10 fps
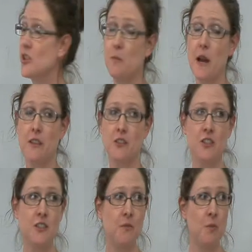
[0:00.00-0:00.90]
just
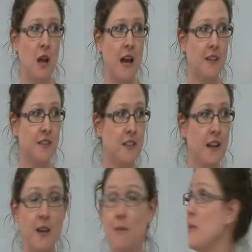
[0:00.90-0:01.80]
pathogens of plants,
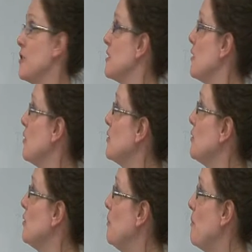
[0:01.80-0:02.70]
there's
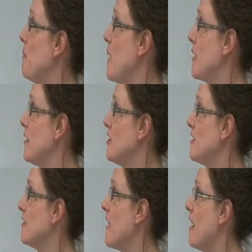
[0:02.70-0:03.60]
also
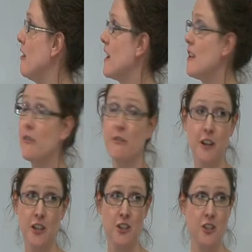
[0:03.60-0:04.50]
pathogens of algae, the
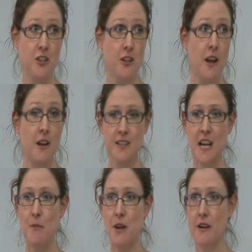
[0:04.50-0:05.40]
fish,
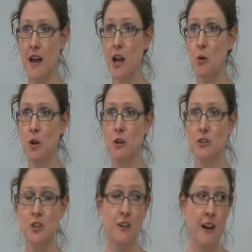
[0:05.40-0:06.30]
salmon,
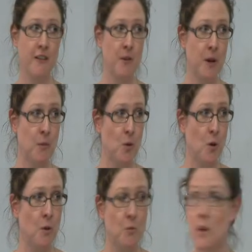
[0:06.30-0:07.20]
aquaculture having a big
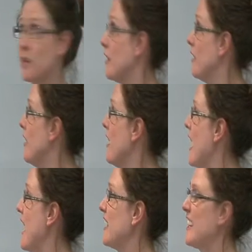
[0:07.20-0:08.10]
problem with it.
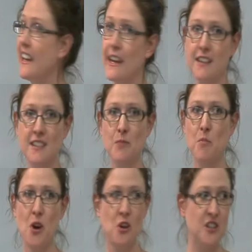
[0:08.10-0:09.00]
And it can get into
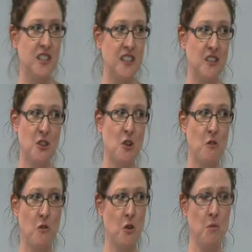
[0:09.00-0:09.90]
burns, and there's a lot
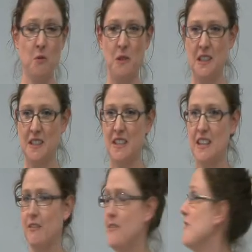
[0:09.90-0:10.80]
of horrible ones that you